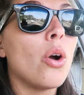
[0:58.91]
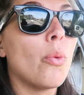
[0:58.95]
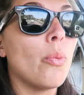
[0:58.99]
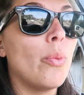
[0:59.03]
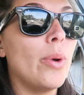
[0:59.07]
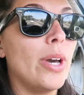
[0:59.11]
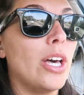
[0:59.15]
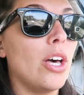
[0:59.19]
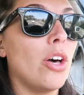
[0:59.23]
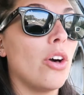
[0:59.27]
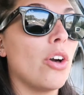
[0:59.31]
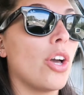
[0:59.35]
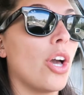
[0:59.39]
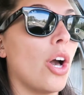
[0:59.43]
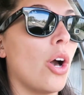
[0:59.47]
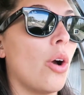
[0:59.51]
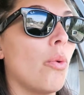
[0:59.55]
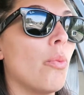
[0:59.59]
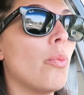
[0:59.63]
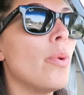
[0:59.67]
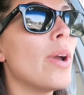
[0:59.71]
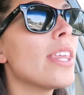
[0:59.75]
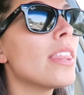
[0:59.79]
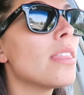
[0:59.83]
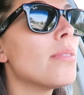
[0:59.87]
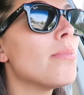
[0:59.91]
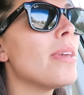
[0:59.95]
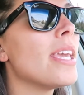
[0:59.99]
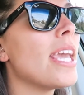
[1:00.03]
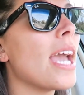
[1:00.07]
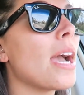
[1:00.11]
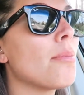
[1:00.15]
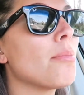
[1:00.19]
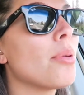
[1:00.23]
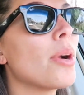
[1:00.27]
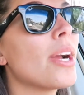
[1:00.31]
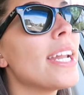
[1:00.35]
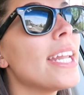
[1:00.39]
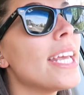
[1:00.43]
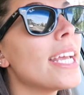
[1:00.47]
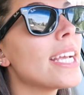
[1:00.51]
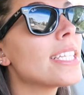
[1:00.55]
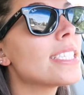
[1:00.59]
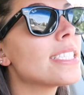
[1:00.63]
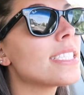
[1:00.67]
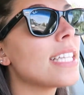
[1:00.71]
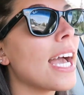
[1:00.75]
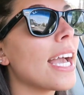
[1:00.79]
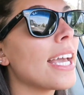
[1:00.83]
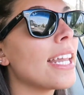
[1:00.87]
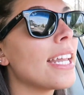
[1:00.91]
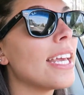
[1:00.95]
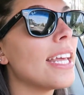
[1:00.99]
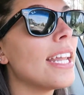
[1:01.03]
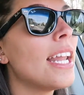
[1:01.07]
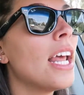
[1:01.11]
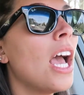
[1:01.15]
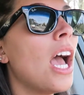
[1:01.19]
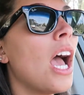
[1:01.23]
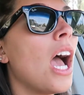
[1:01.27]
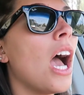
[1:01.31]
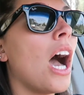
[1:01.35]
will go with me. I'm pretty excited.